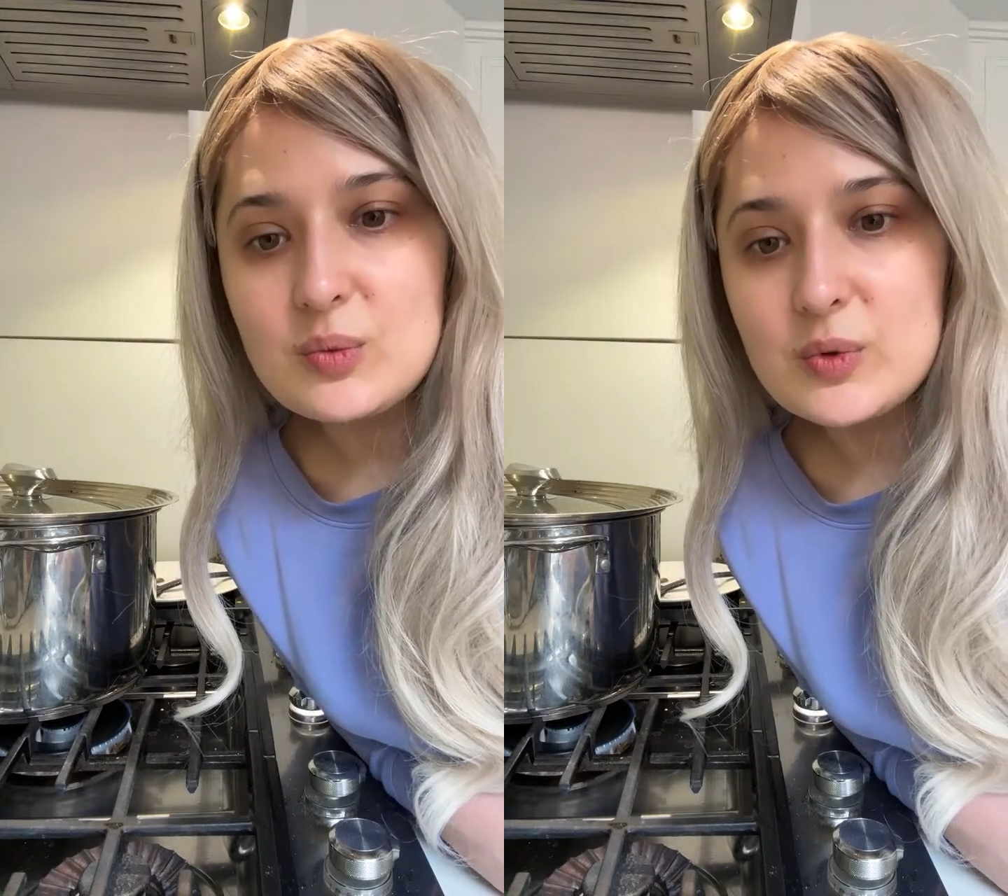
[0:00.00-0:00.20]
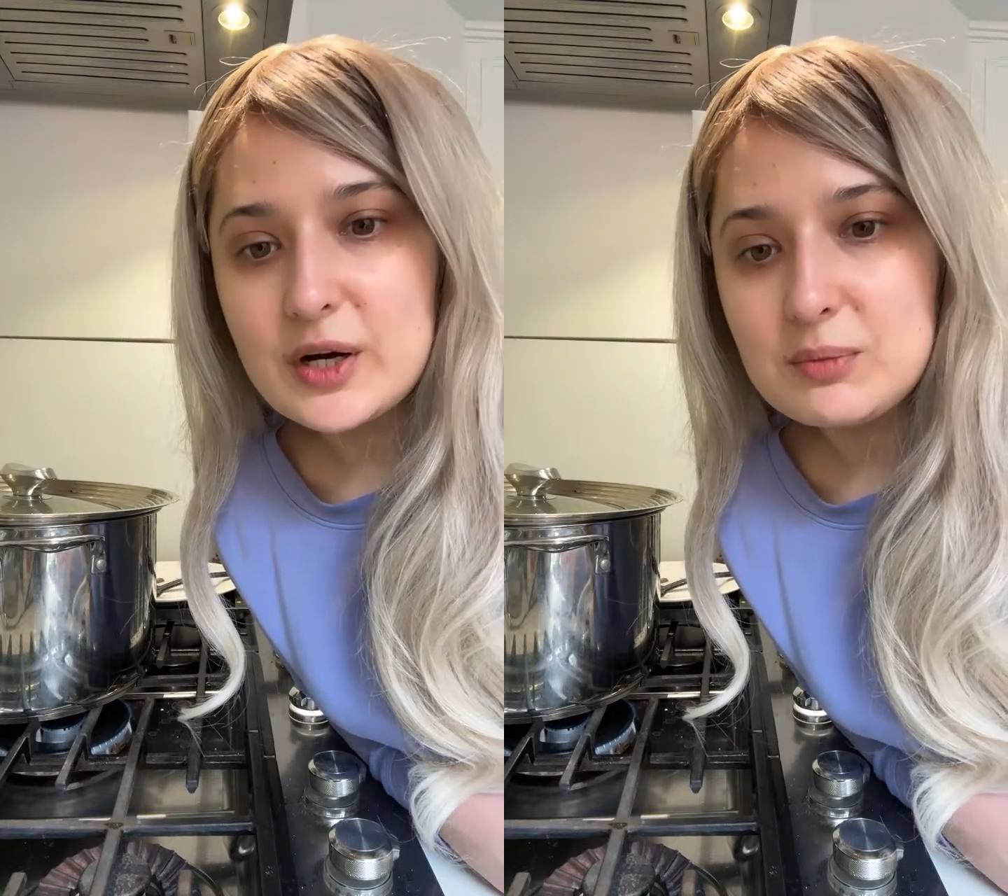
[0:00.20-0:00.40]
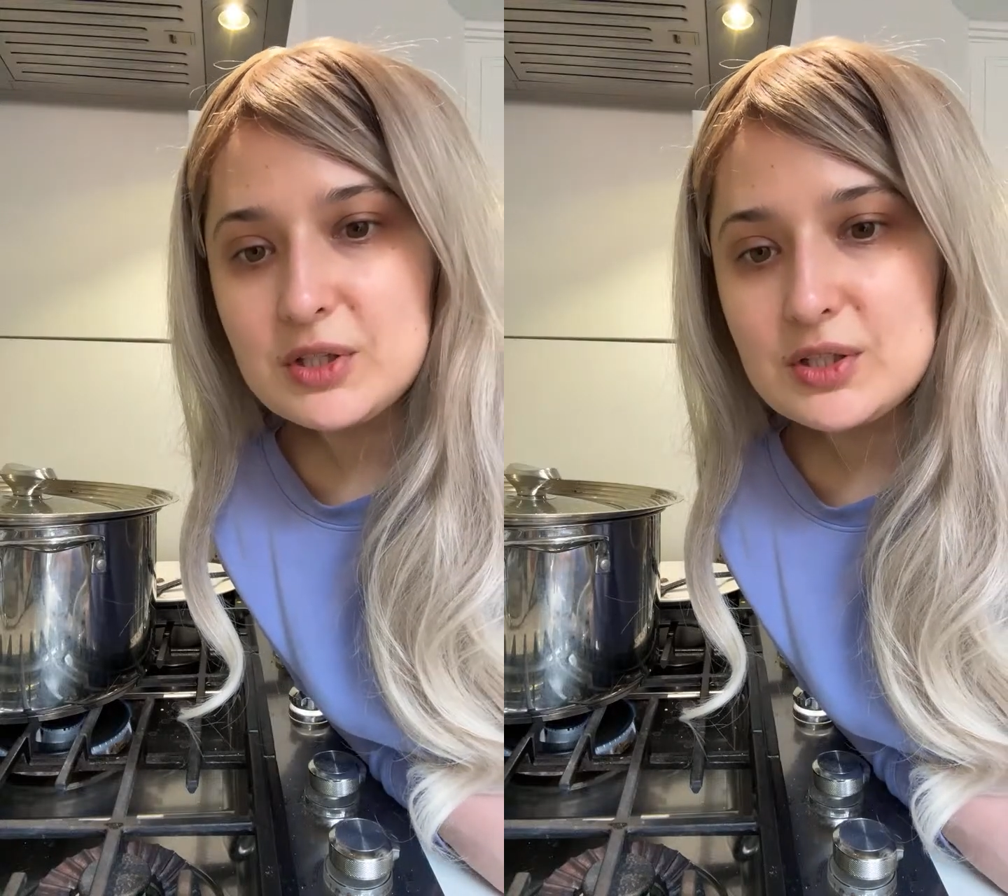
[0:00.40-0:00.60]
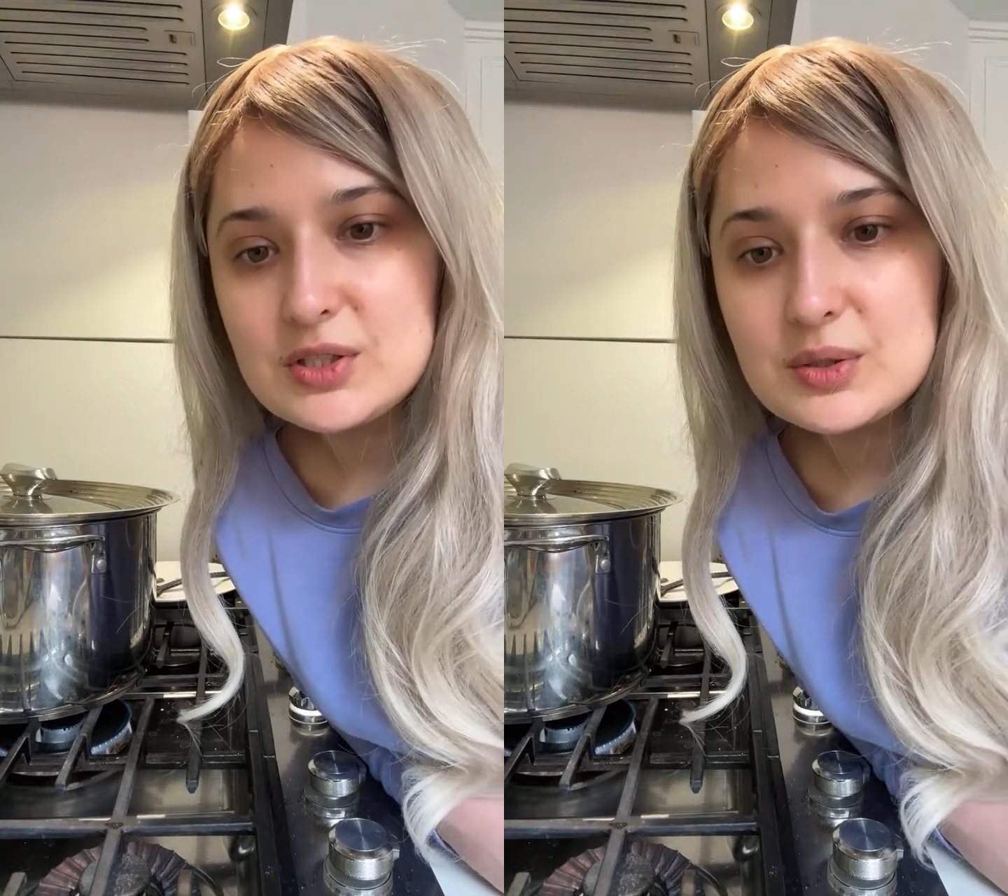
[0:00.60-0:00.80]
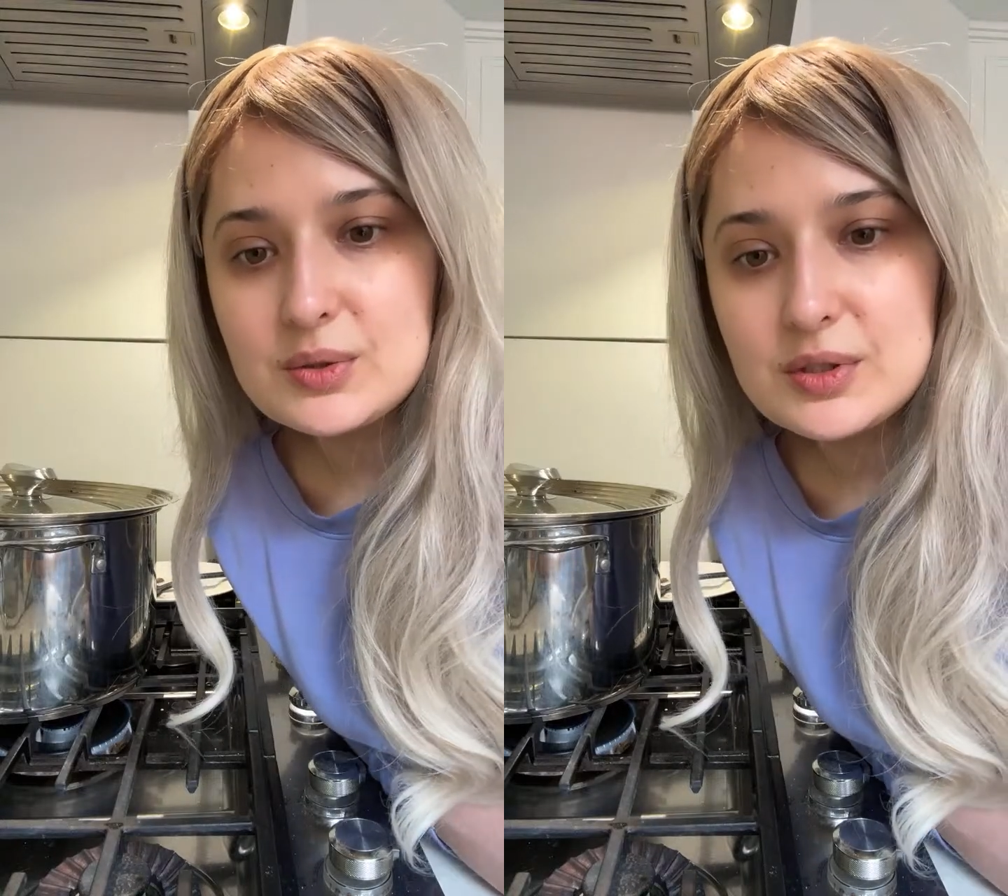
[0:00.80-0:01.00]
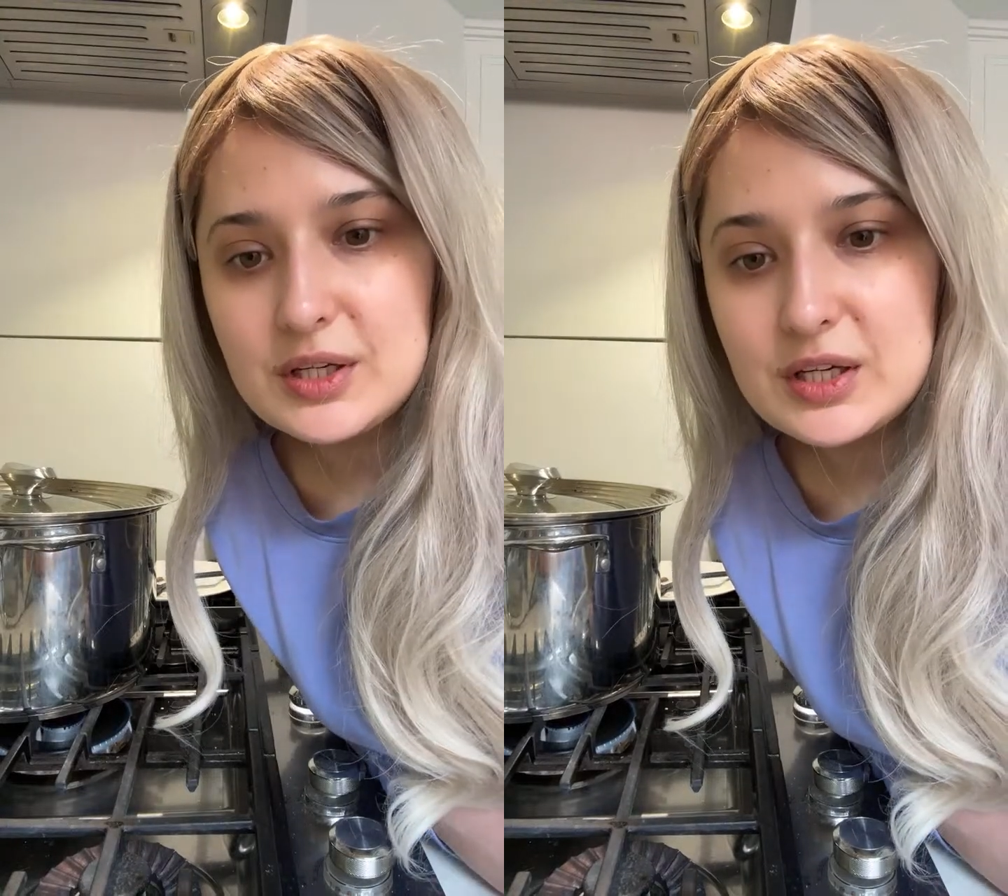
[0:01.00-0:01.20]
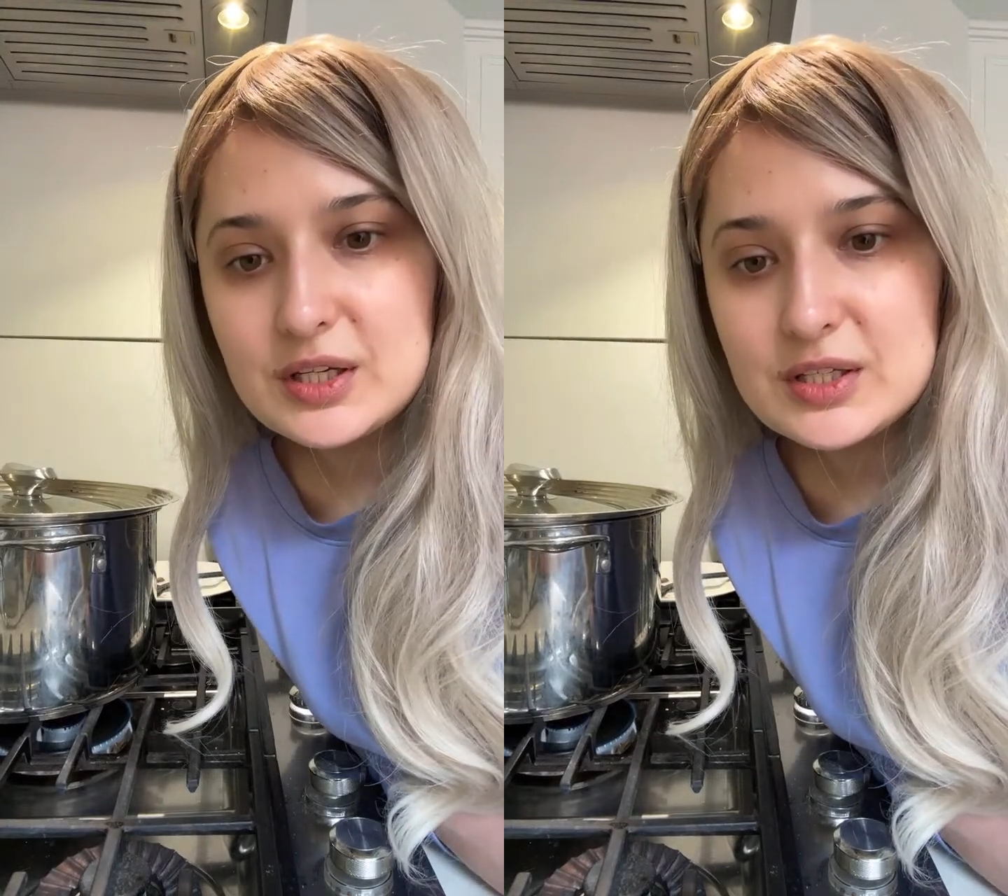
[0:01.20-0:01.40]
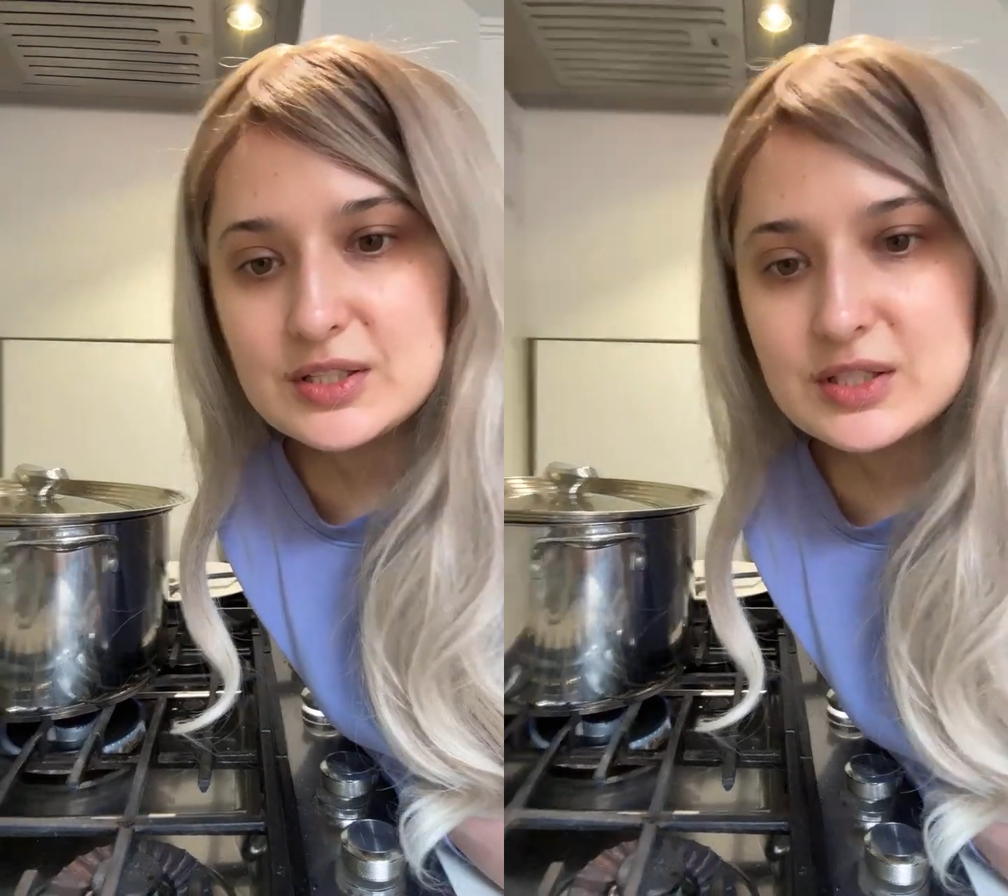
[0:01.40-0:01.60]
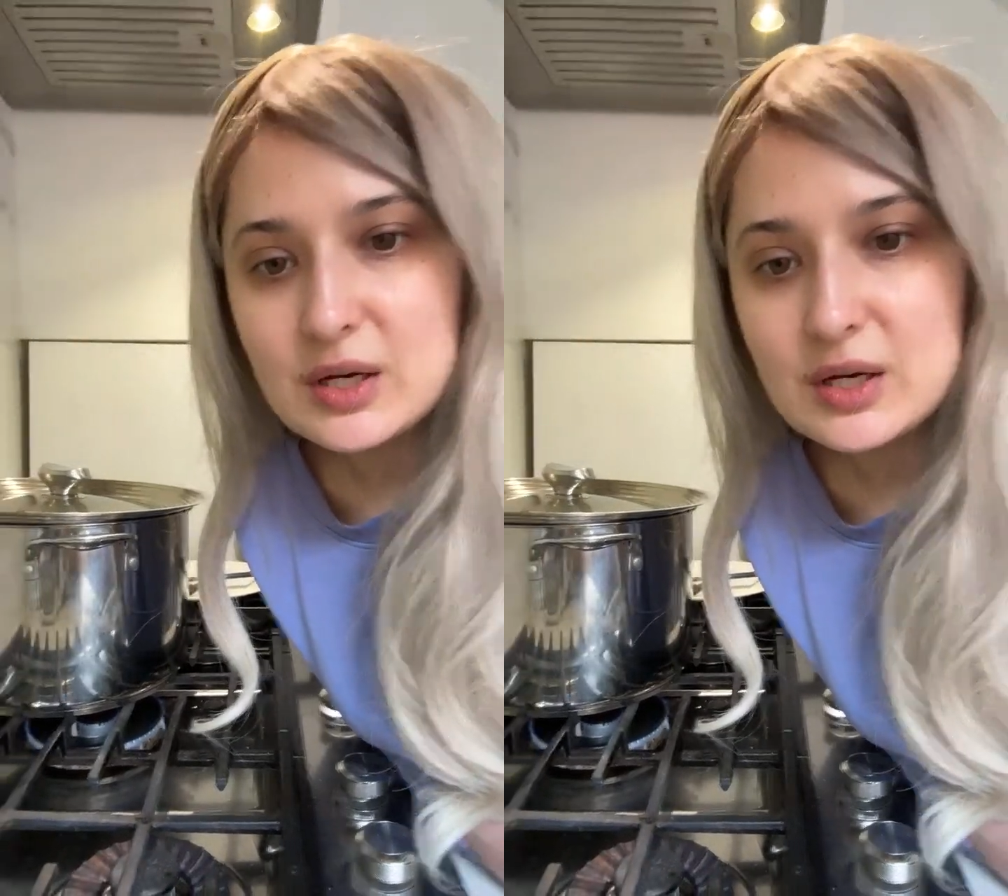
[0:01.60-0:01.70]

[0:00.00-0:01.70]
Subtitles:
what I'm gonna do is